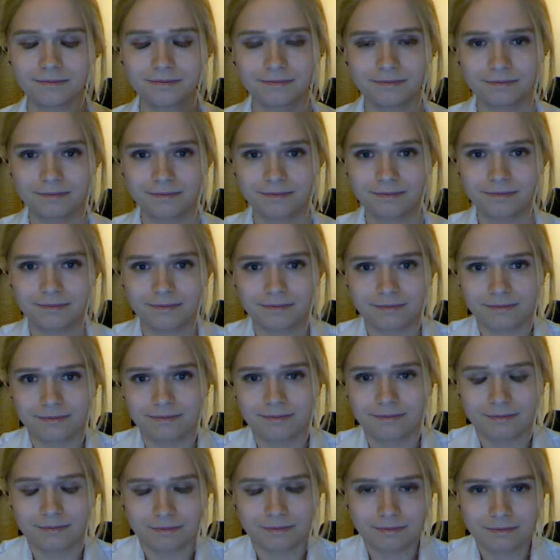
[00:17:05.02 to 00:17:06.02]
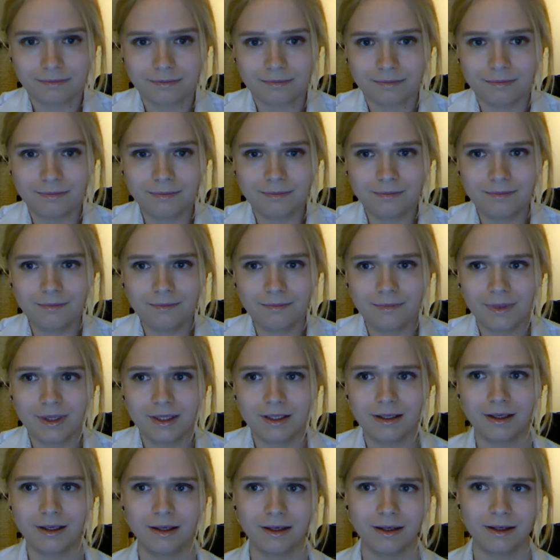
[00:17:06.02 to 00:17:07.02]

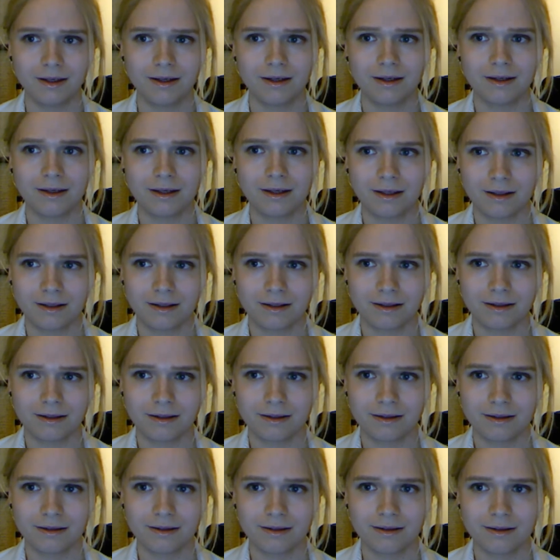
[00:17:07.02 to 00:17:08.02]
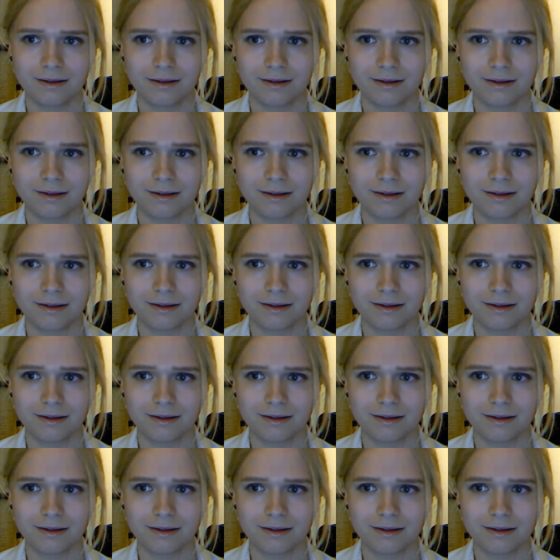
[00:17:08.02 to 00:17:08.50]
(no one is talking)